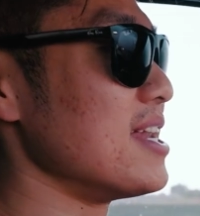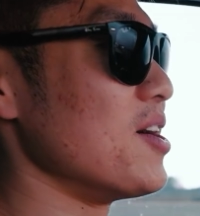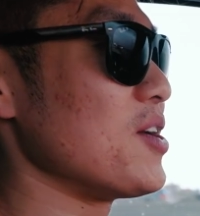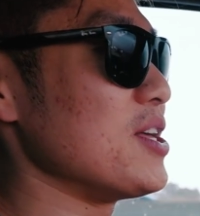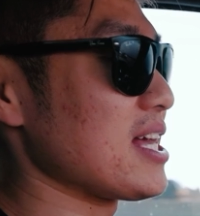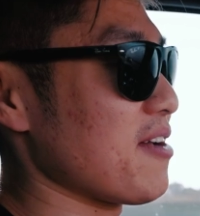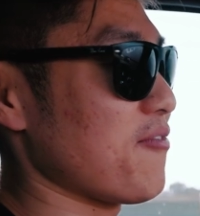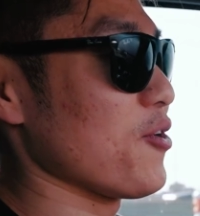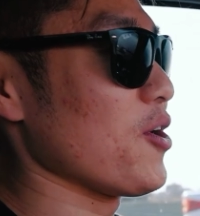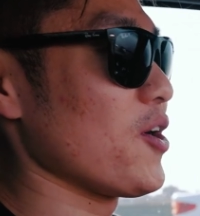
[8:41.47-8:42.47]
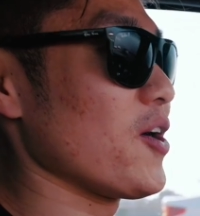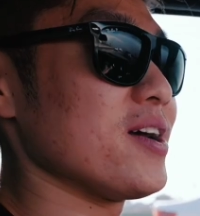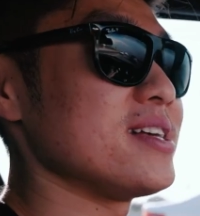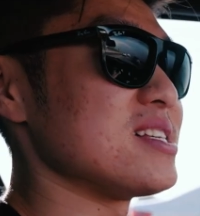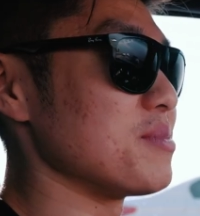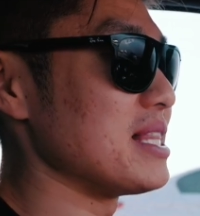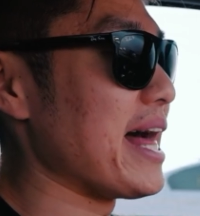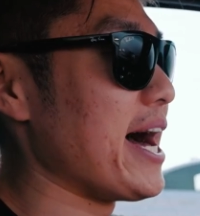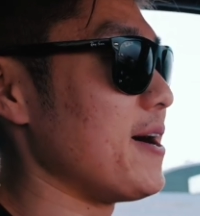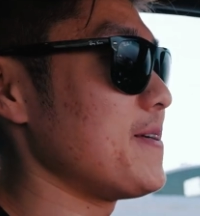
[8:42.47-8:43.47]
you know you're looking for something
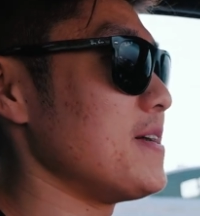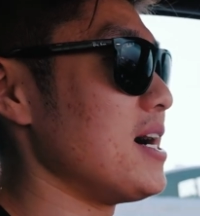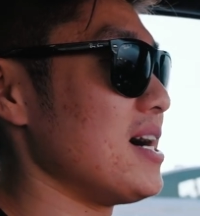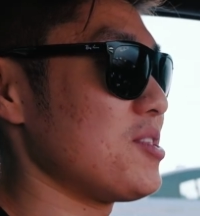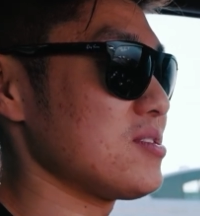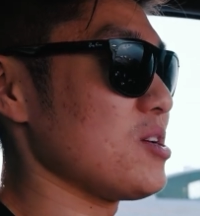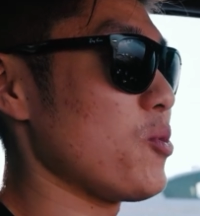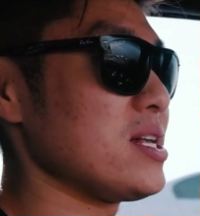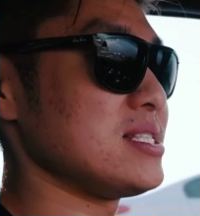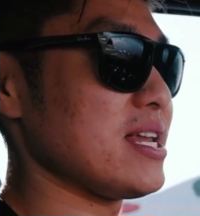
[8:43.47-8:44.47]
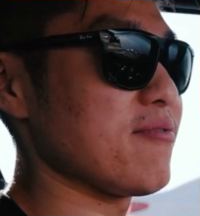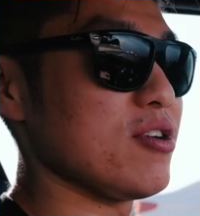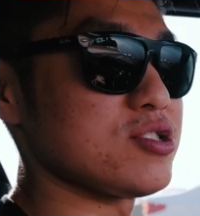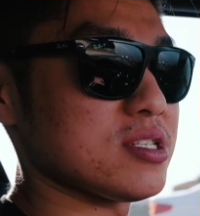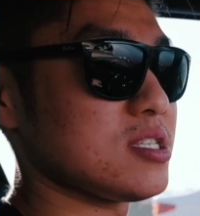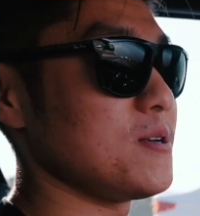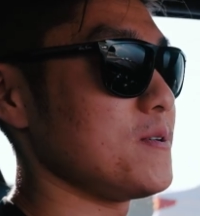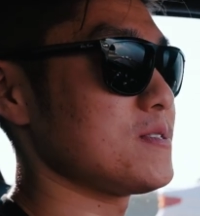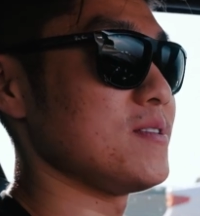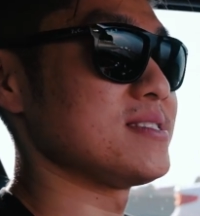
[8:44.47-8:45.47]
loud. Uh, there's a resonated version
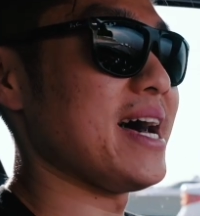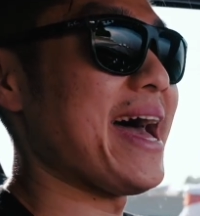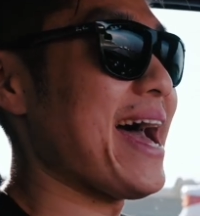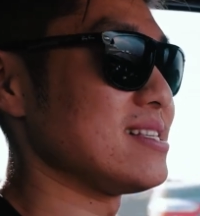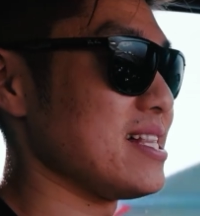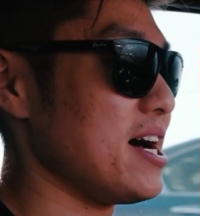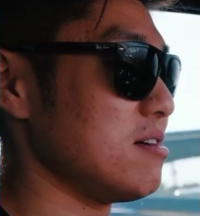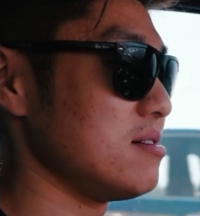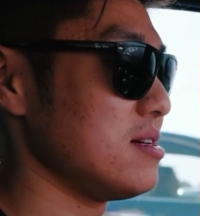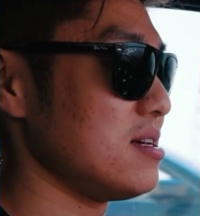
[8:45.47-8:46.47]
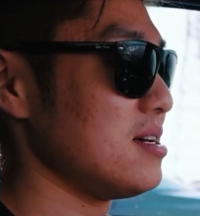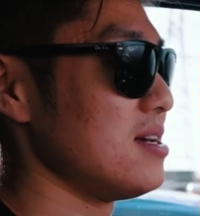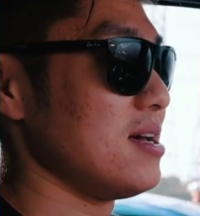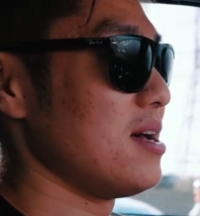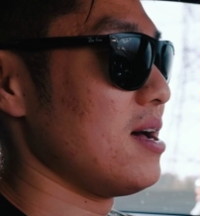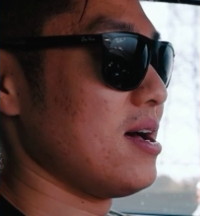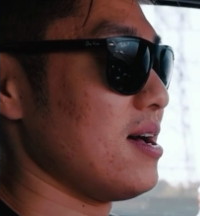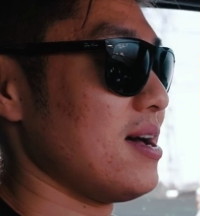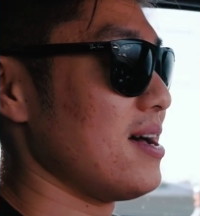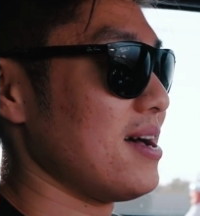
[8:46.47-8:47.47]
too, so it's not as loud.
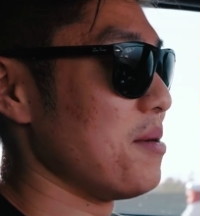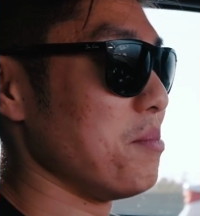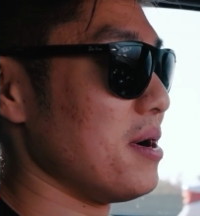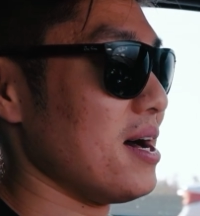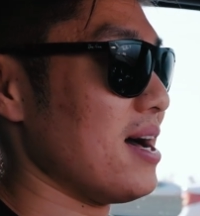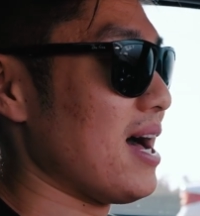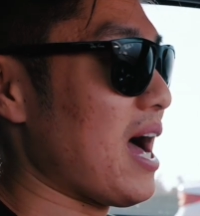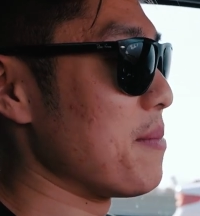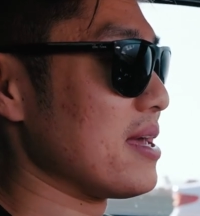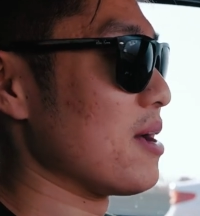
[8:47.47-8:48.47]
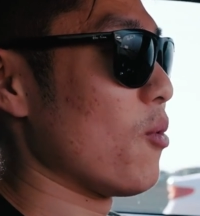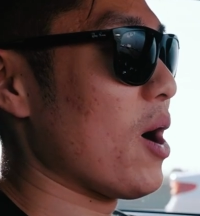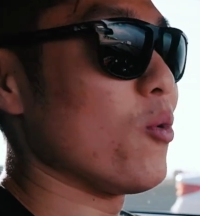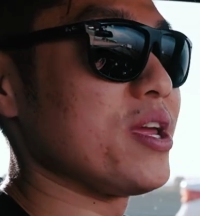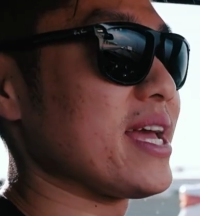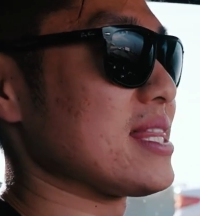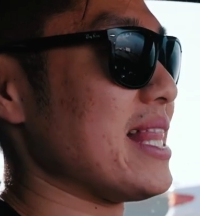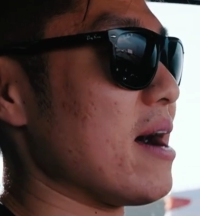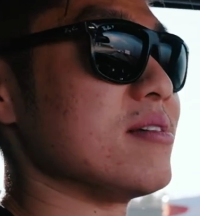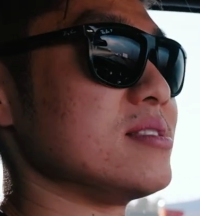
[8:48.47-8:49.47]
But I mean, why wouldn't you get the
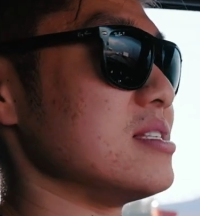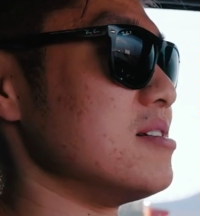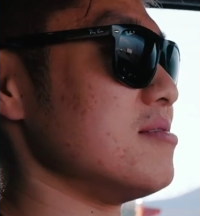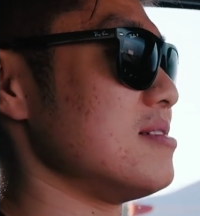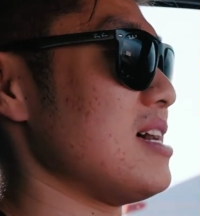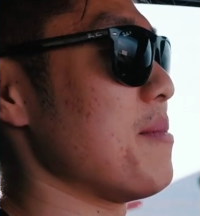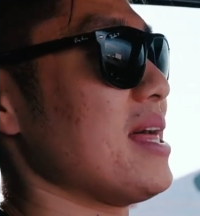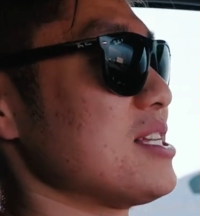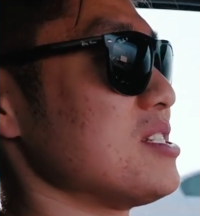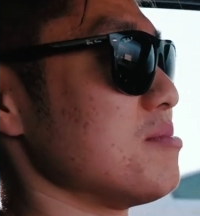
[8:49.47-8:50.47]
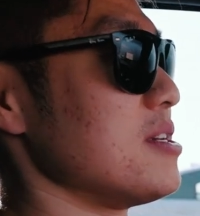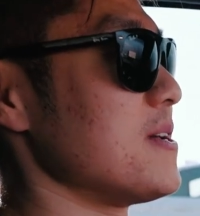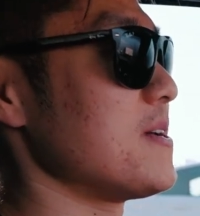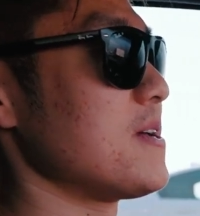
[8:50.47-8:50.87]
loudest? You know, I mean that's just me.